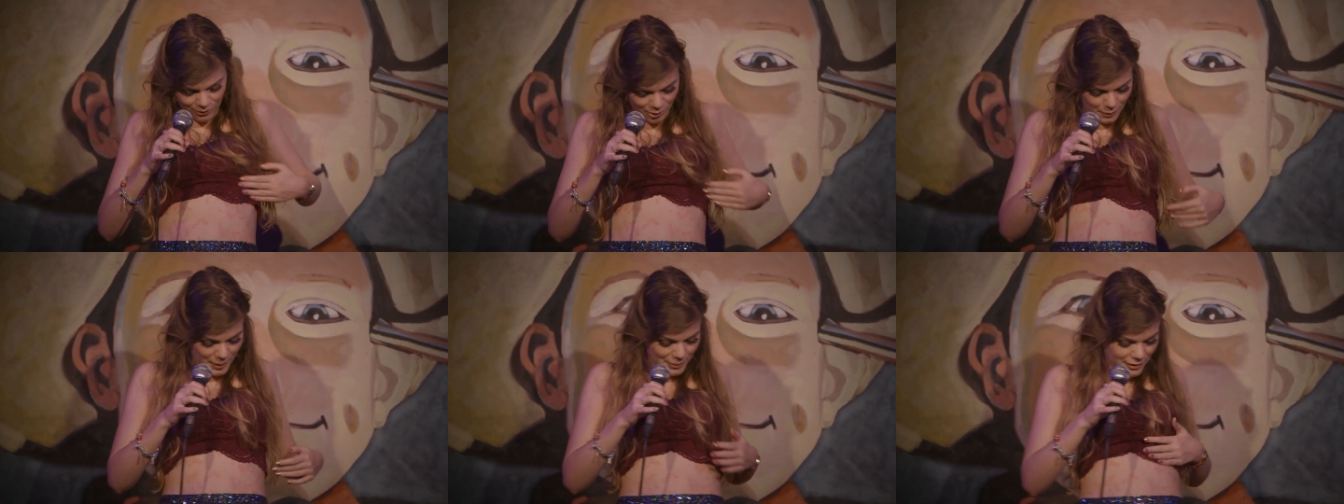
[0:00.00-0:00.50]
so
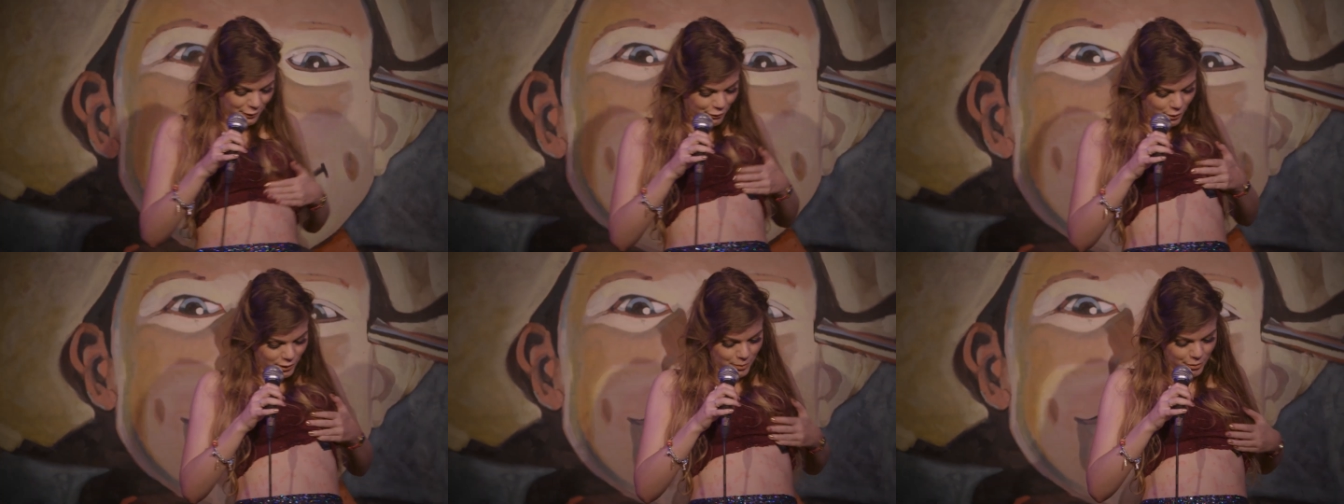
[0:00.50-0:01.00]
the people at the
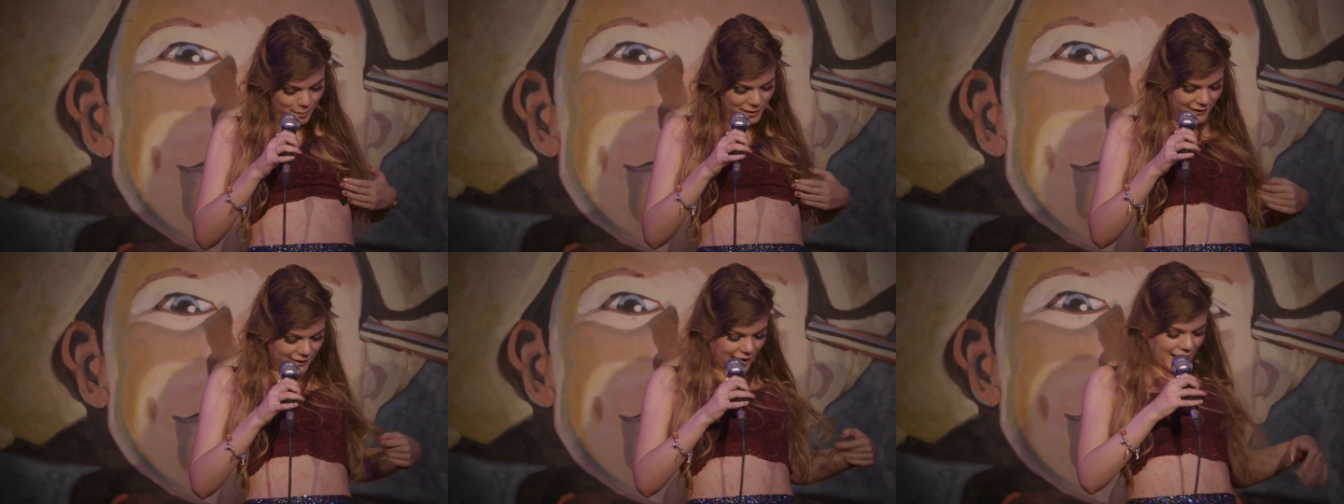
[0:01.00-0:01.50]
front can probably
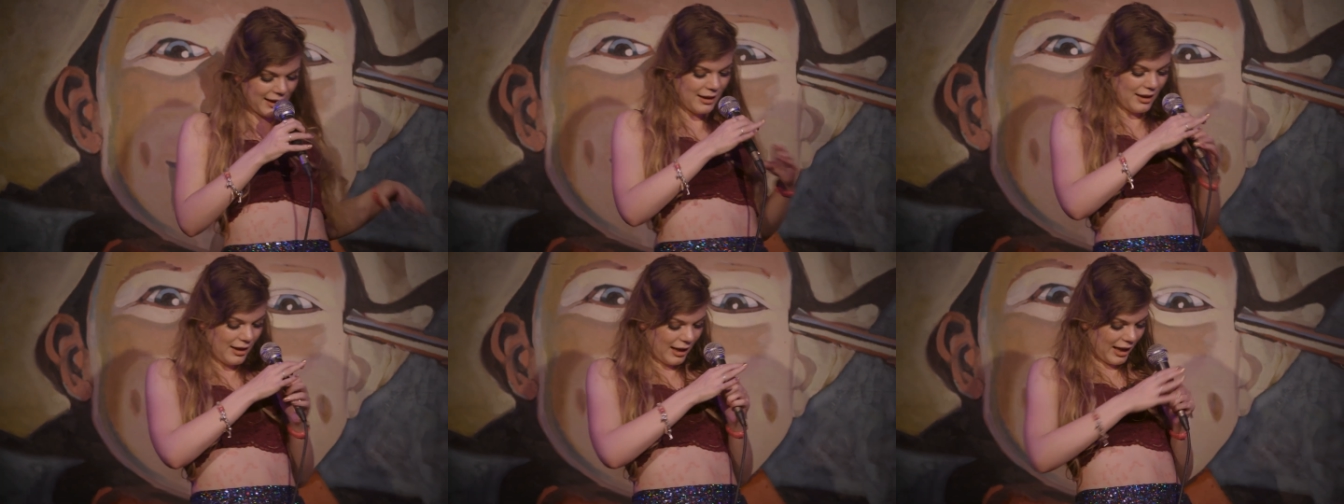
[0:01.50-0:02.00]
see,
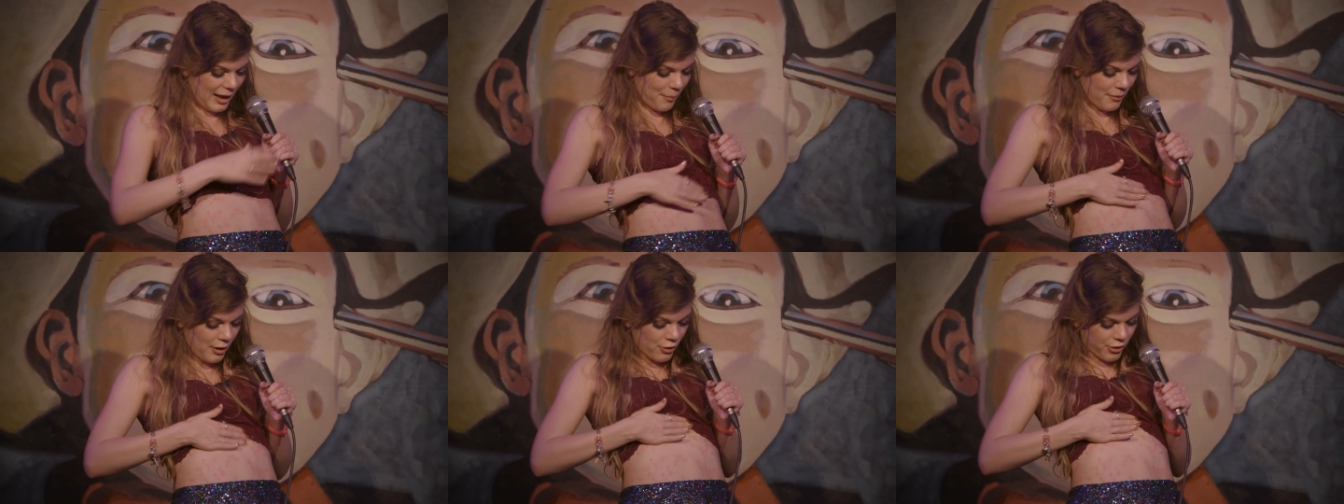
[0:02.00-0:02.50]

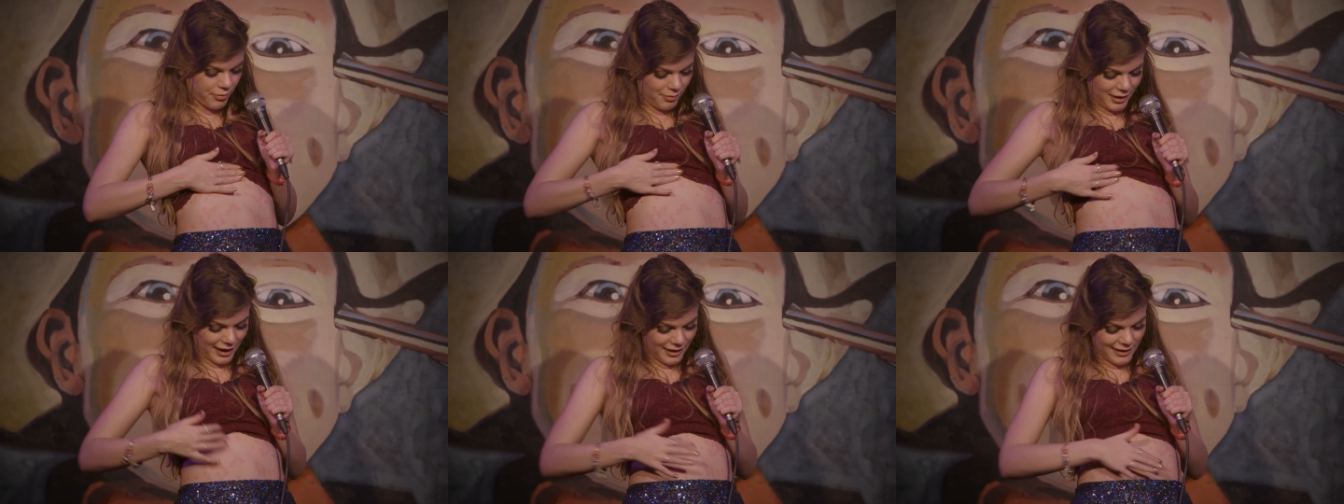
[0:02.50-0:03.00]
um,
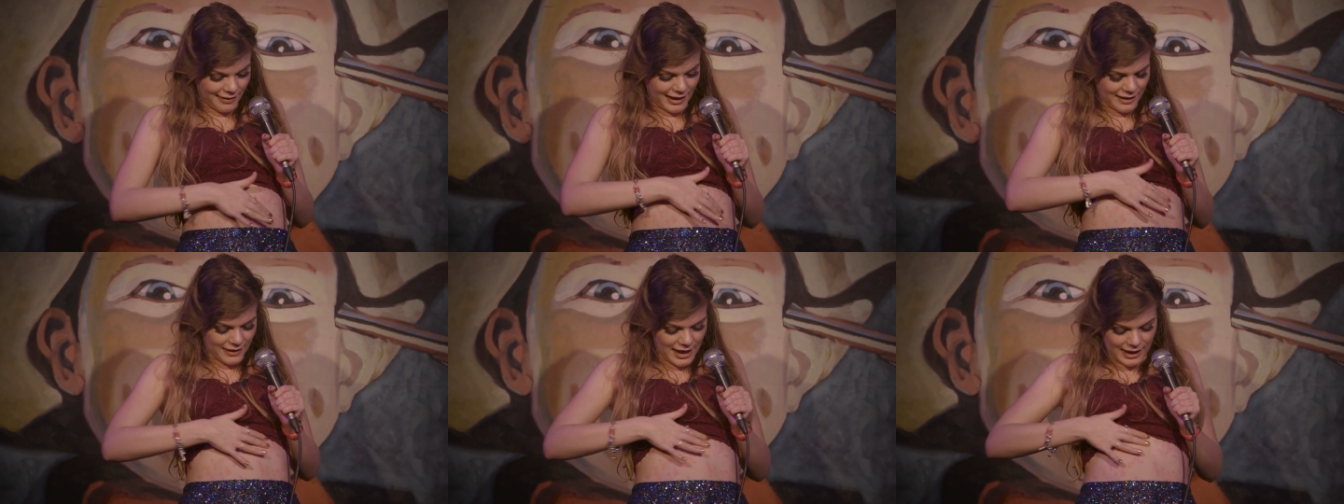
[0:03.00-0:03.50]
like, it's
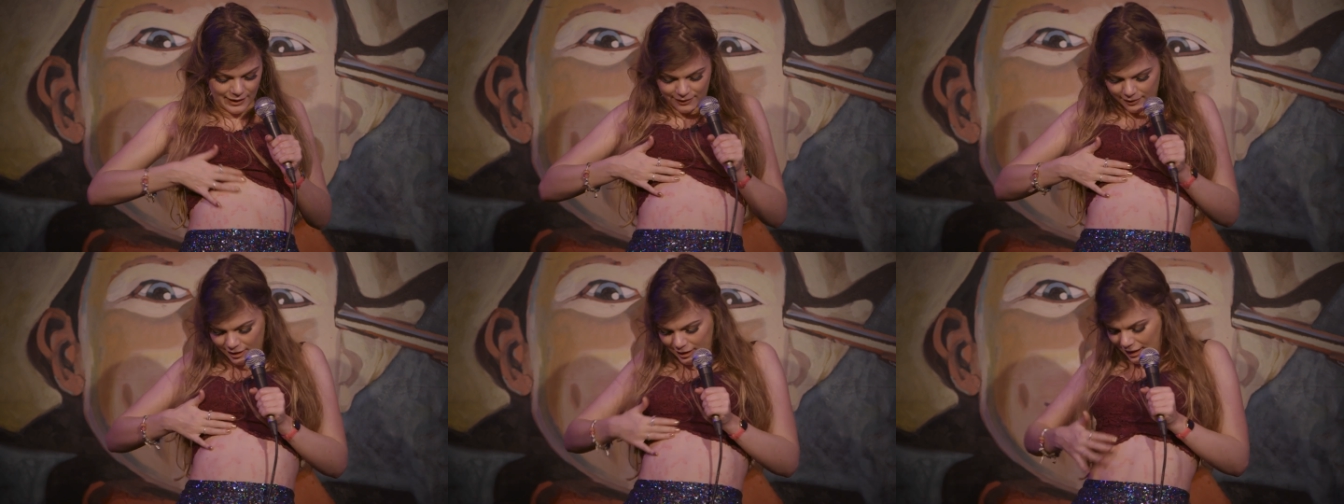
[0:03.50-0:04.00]
like
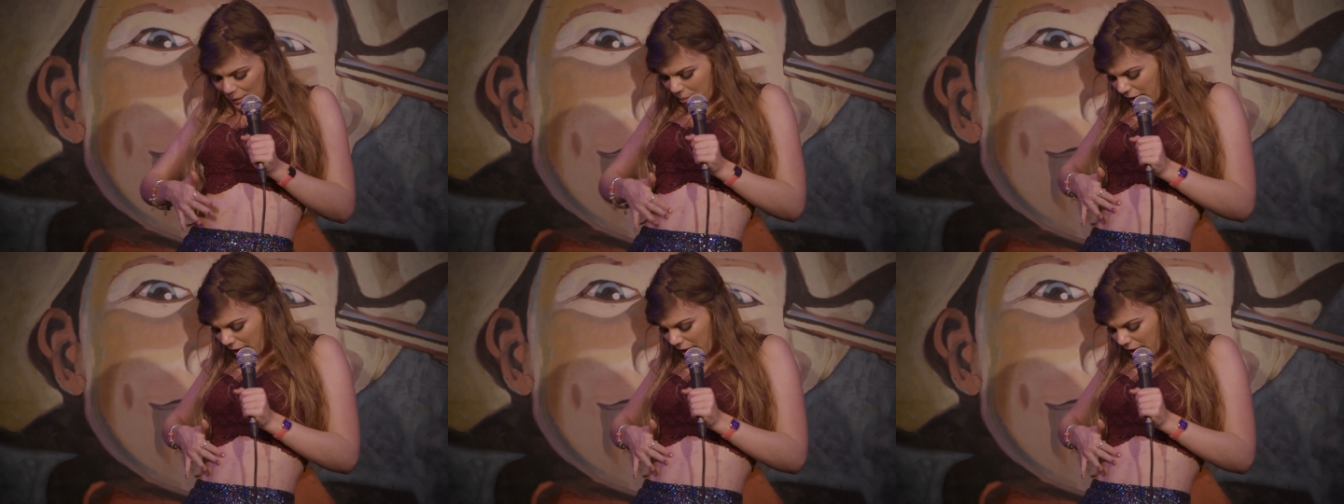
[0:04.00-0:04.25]
these, like